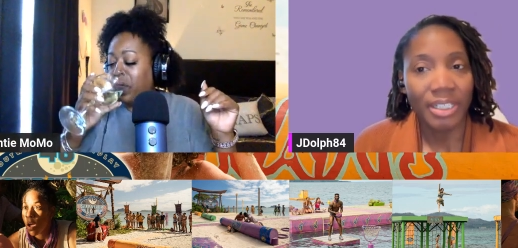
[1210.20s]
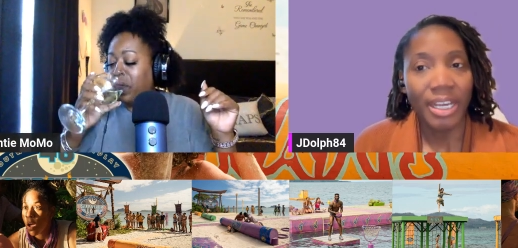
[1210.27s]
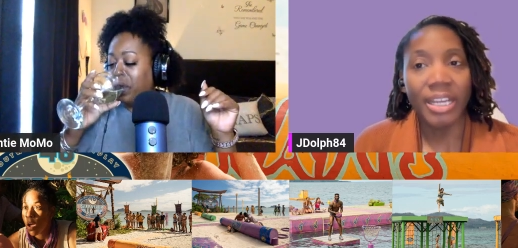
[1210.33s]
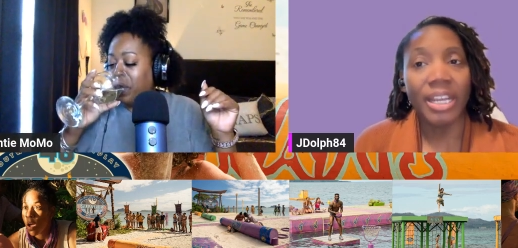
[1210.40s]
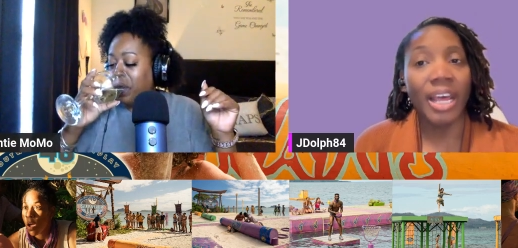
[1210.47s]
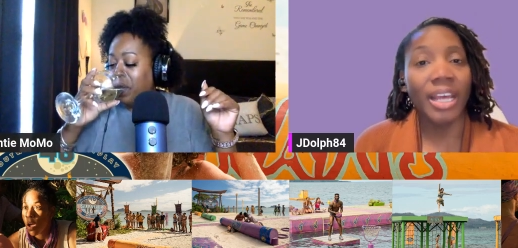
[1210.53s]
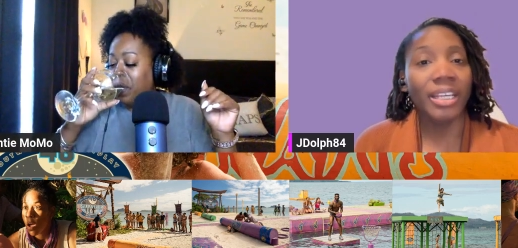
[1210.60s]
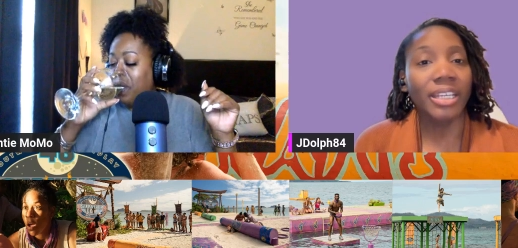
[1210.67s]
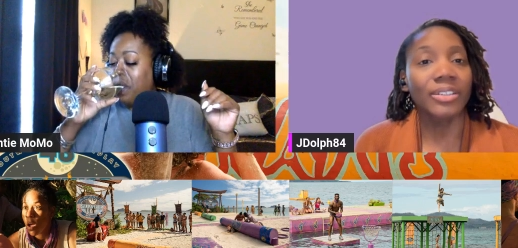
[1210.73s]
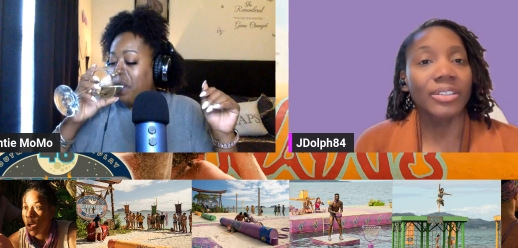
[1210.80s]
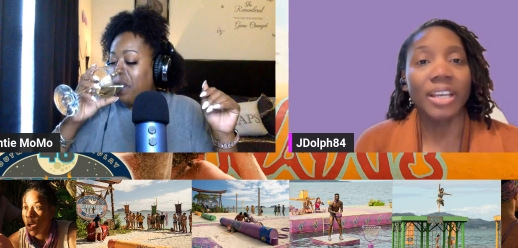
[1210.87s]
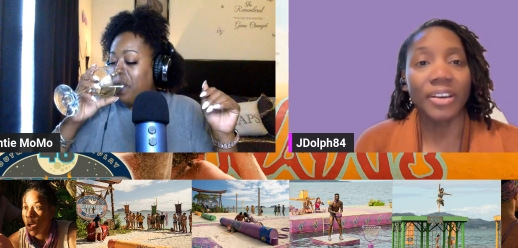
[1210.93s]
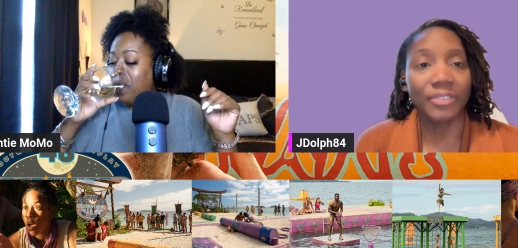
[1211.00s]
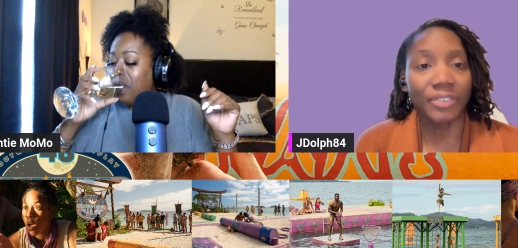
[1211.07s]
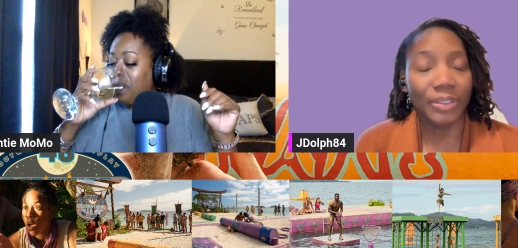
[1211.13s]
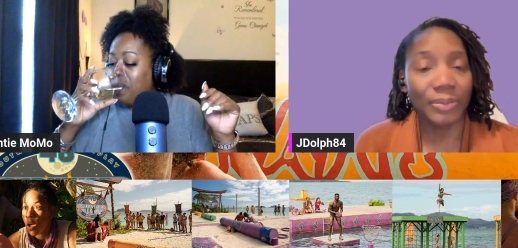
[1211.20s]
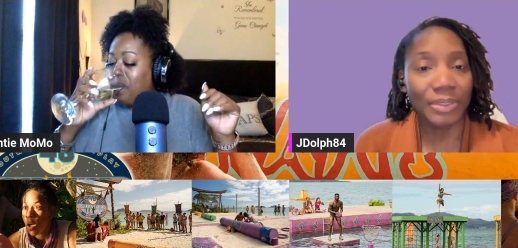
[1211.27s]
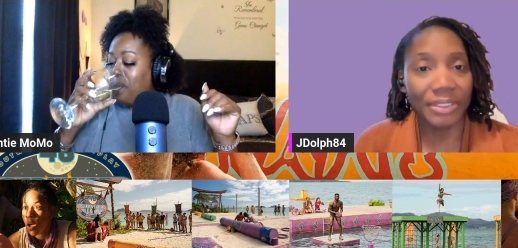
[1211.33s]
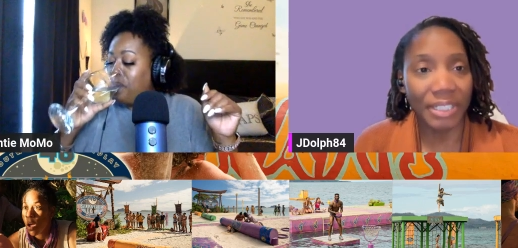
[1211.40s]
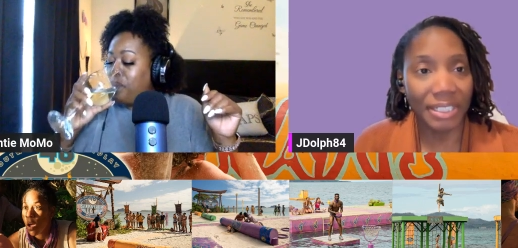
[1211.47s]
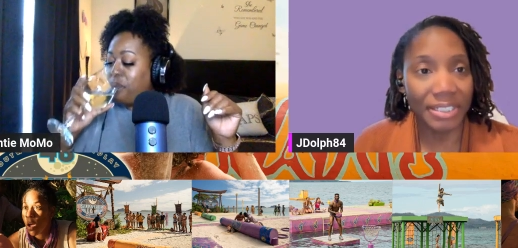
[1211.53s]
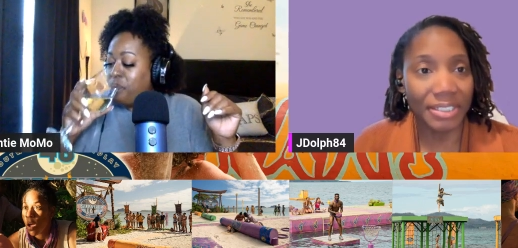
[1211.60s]
Speaker 1: And I can definitely
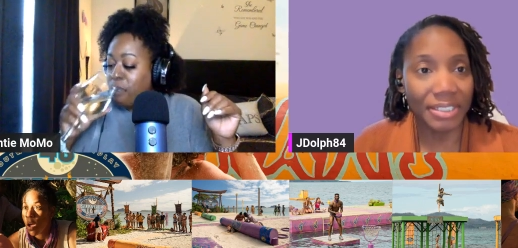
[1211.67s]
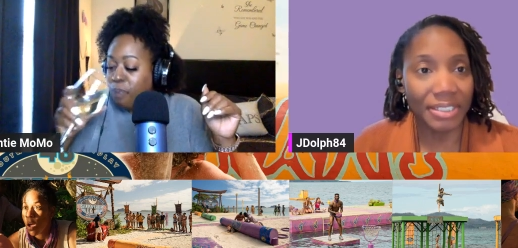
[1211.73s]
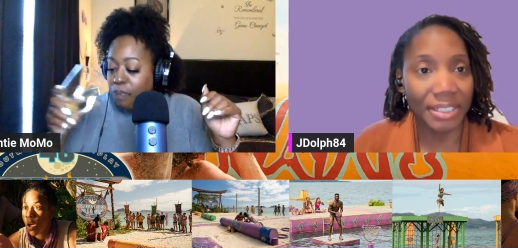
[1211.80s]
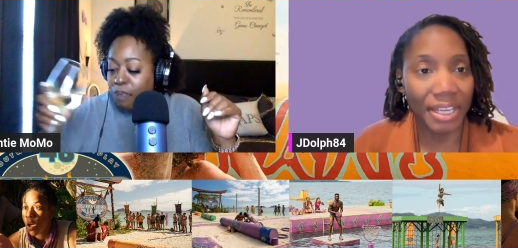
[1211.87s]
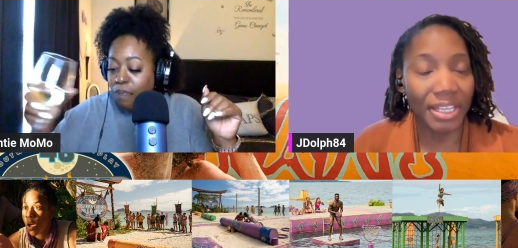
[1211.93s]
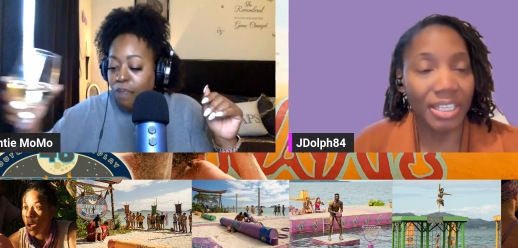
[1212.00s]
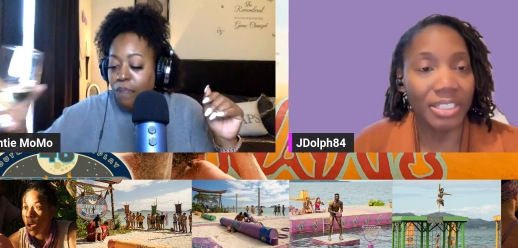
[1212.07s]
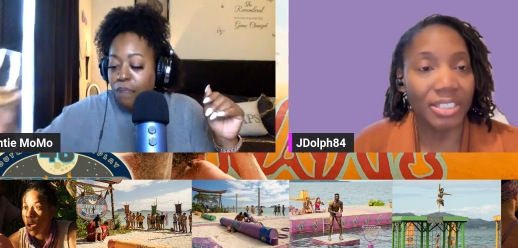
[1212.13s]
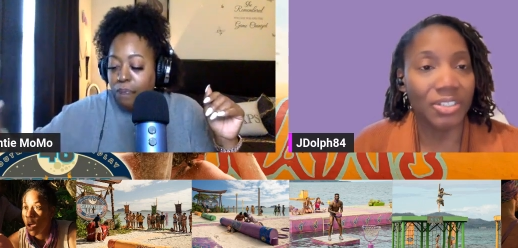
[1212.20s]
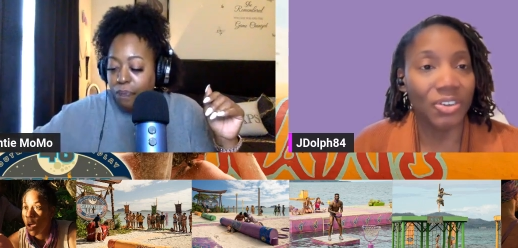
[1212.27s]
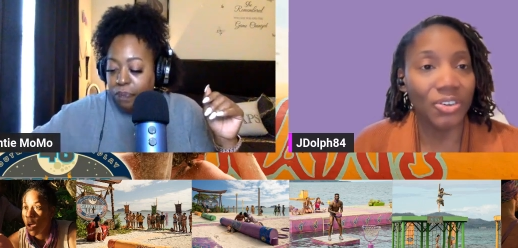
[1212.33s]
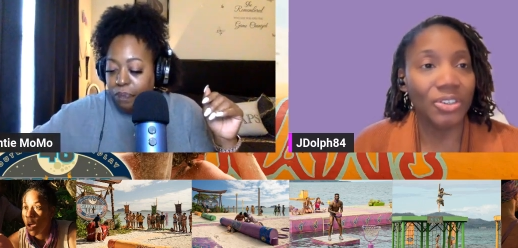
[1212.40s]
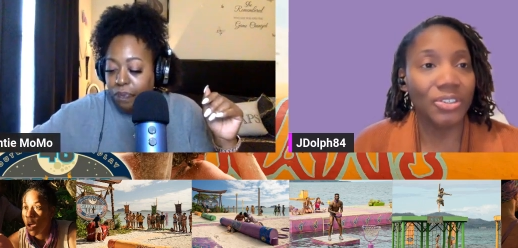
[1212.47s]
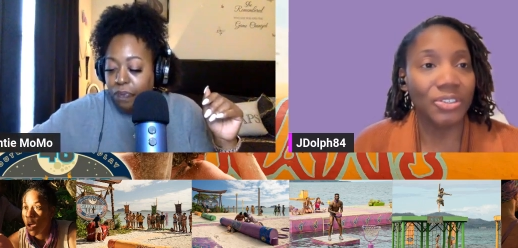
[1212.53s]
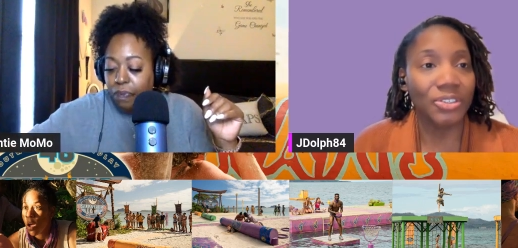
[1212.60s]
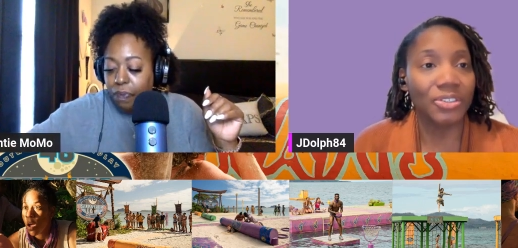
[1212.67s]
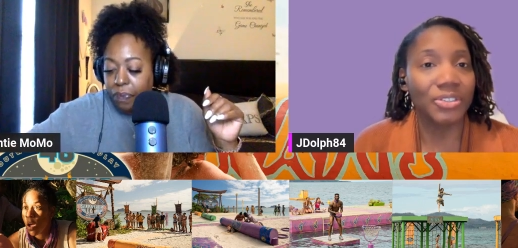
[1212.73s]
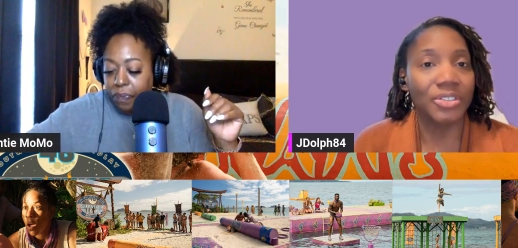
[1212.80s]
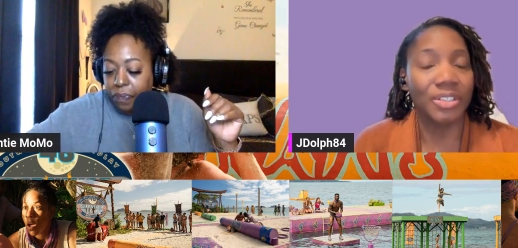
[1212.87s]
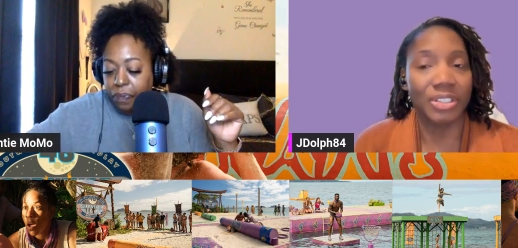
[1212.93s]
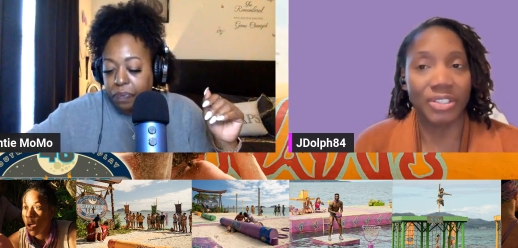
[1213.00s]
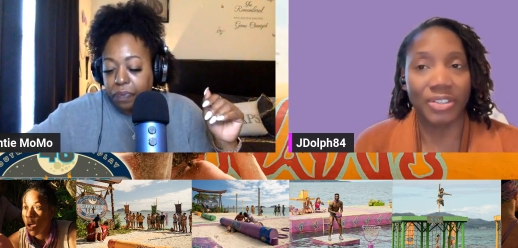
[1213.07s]
relate to that. As long as you're
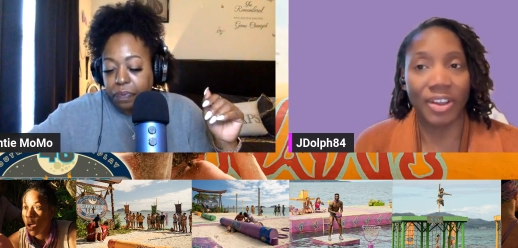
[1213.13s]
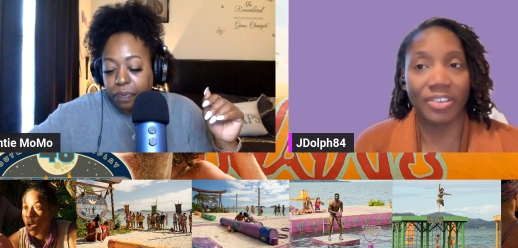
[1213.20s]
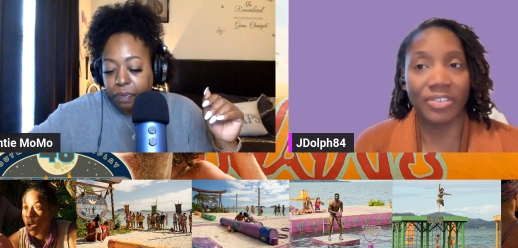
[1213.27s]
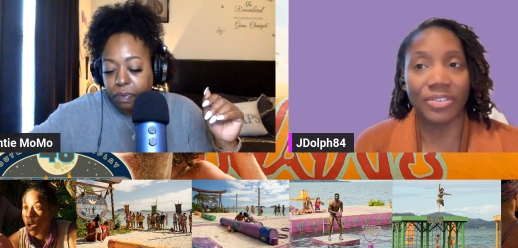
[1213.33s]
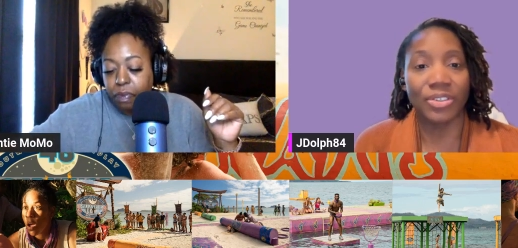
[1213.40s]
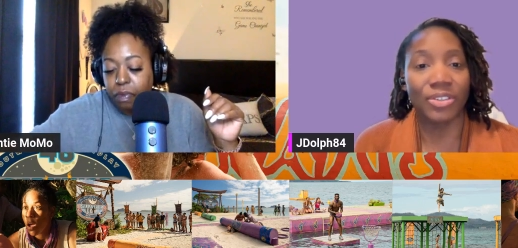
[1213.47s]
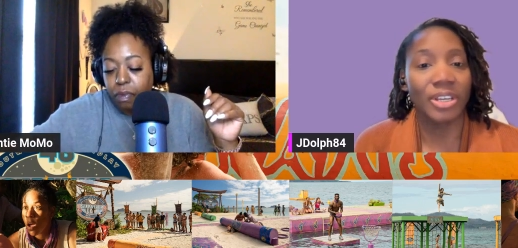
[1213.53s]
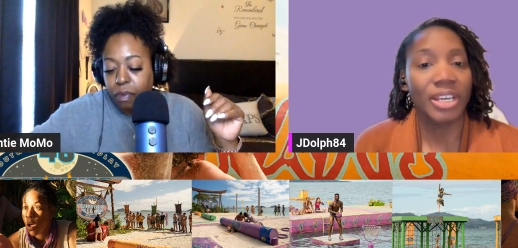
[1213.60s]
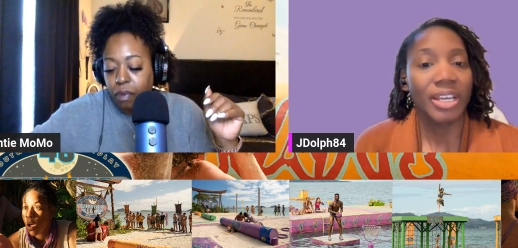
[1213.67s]
successful,